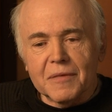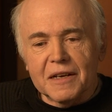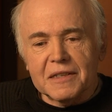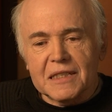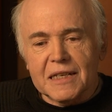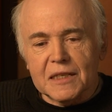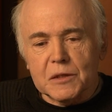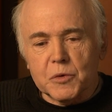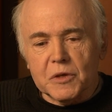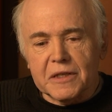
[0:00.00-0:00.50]
my
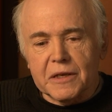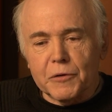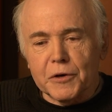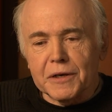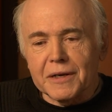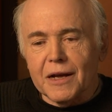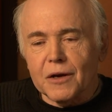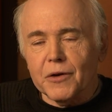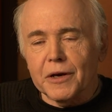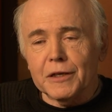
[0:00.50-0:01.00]
sense was they were
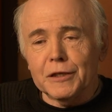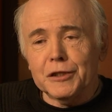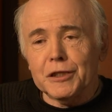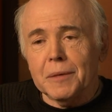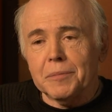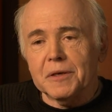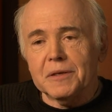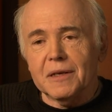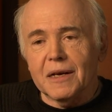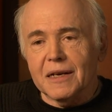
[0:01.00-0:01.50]
not going to
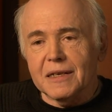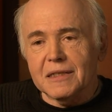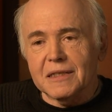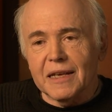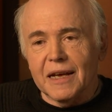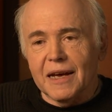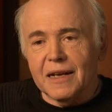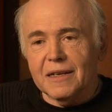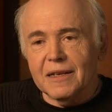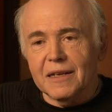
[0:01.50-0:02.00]
jeopardize
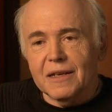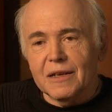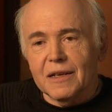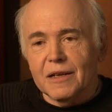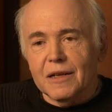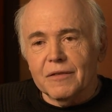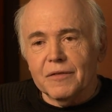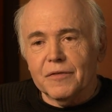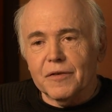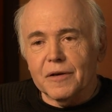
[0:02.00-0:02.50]
that
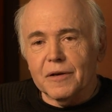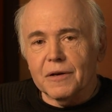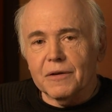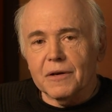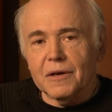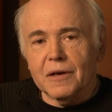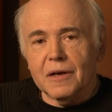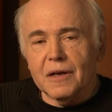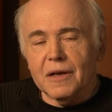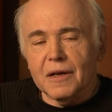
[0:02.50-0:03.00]

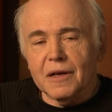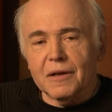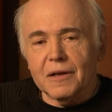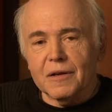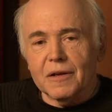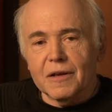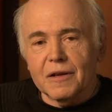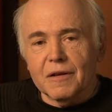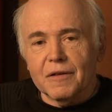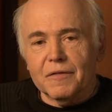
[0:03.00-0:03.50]
for uh,
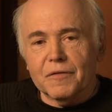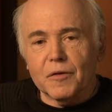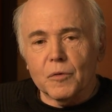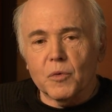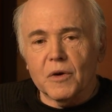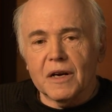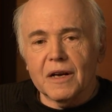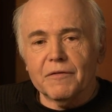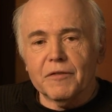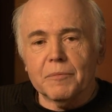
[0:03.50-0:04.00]
for
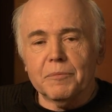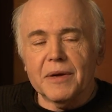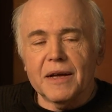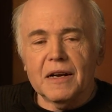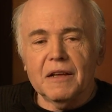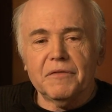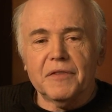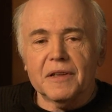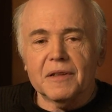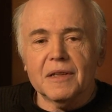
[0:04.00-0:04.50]
whatever
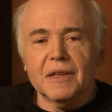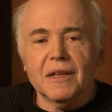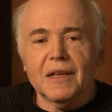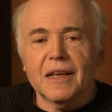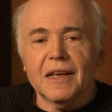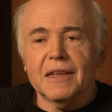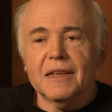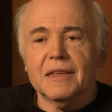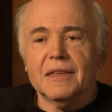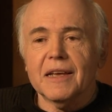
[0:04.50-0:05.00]
benefit
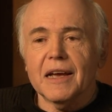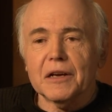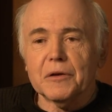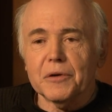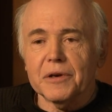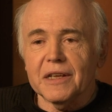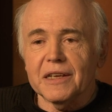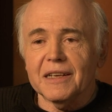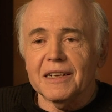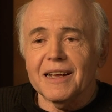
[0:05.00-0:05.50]

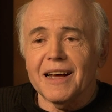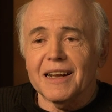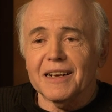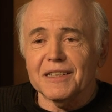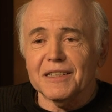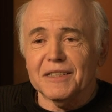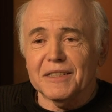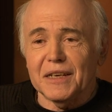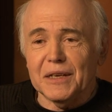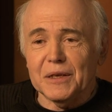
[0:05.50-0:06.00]
integrity and
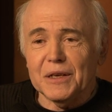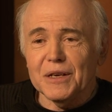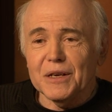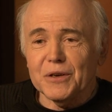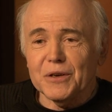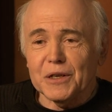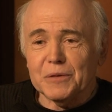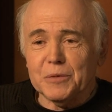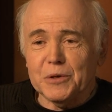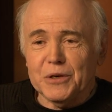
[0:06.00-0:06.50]
honesty
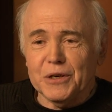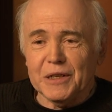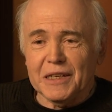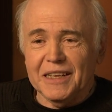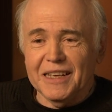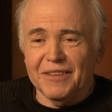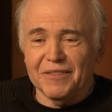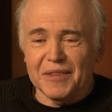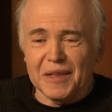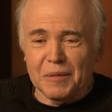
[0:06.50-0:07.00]
could could
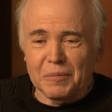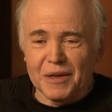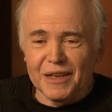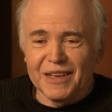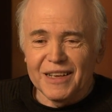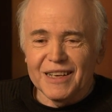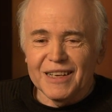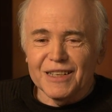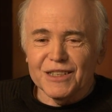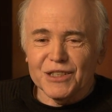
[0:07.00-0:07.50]
give them.
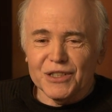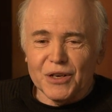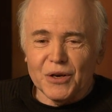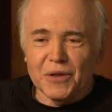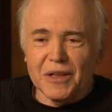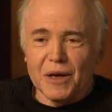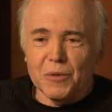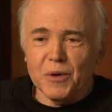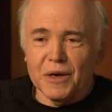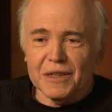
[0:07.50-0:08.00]

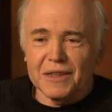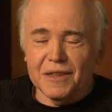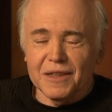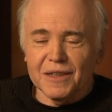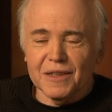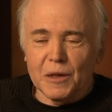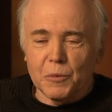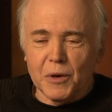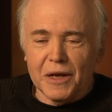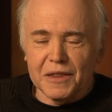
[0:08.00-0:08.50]
So they went
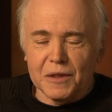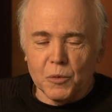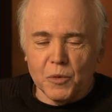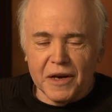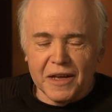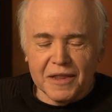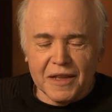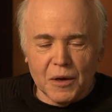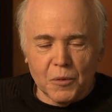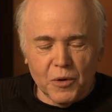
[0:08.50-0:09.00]
they went the
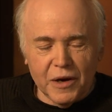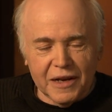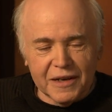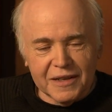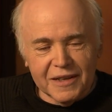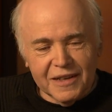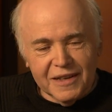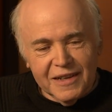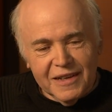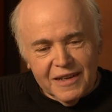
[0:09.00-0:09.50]
way they
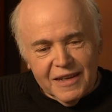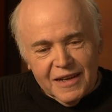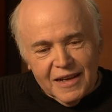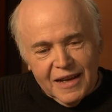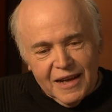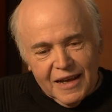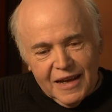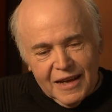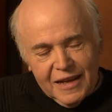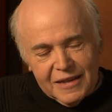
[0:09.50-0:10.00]
went,
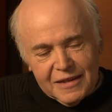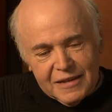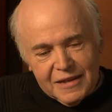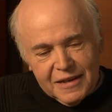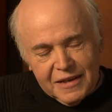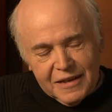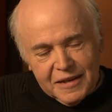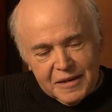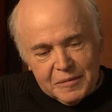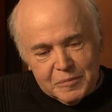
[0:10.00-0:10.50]
and.
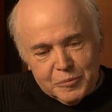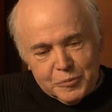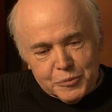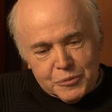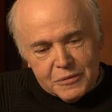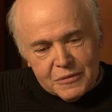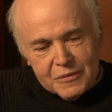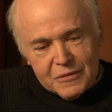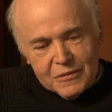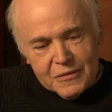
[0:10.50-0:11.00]

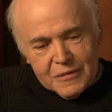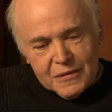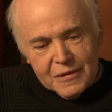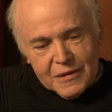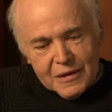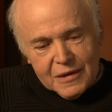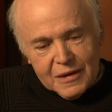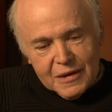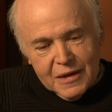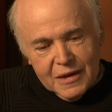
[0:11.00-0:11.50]
Um,
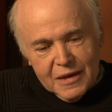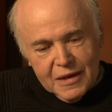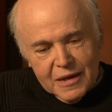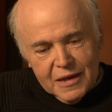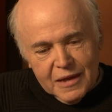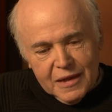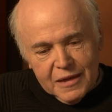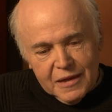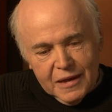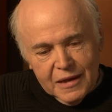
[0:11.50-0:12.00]

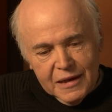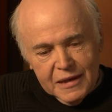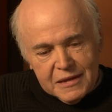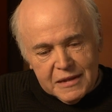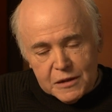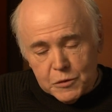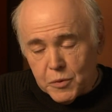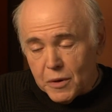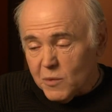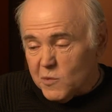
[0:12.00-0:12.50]
and he
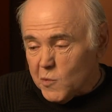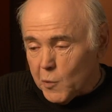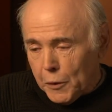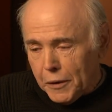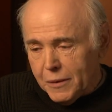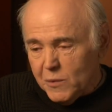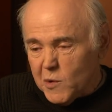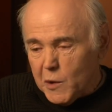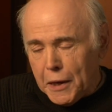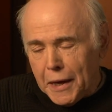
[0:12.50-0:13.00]
says, "Well,
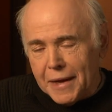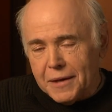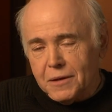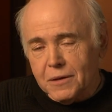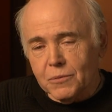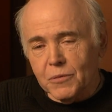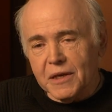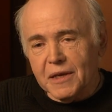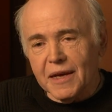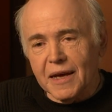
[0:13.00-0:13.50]
we can't,
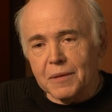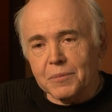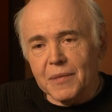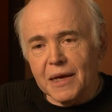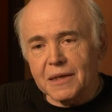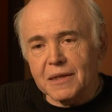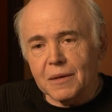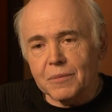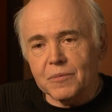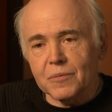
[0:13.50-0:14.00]
we can't
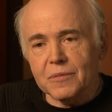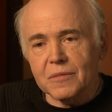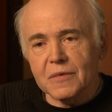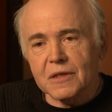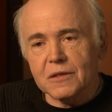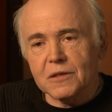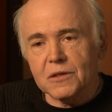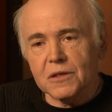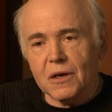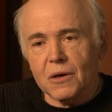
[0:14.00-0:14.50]
make the
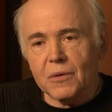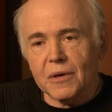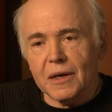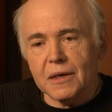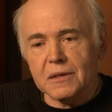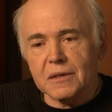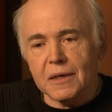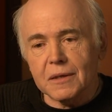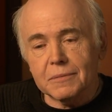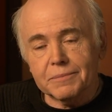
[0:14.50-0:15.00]
show." And
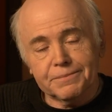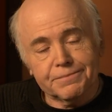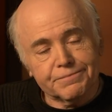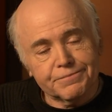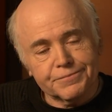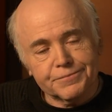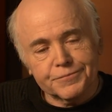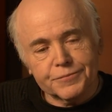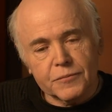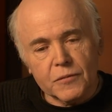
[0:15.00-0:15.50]
I said,
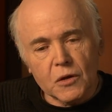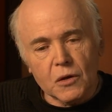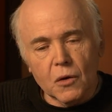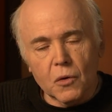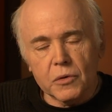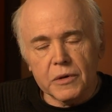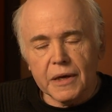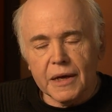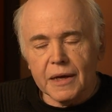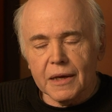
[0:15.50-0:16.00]

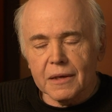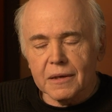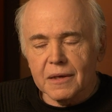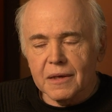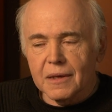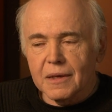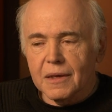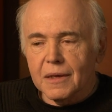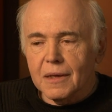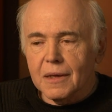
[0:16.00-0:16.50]
"Okay."
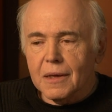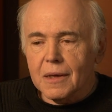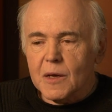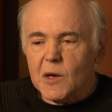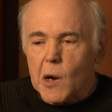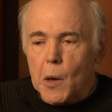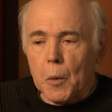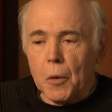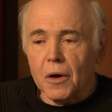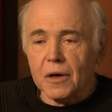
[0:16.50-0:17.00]

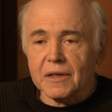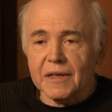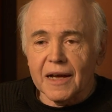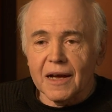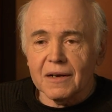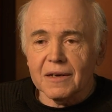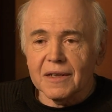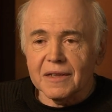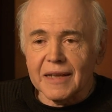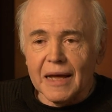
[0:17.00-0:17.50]
And I walked
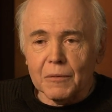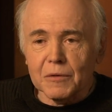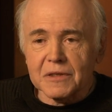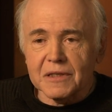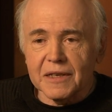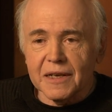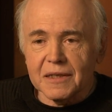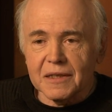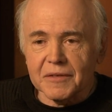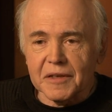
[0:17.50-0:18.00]
out, and that was
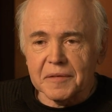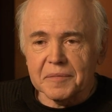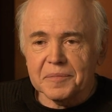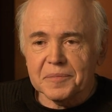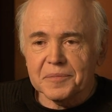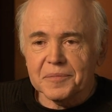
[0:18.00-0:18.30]
the end of it.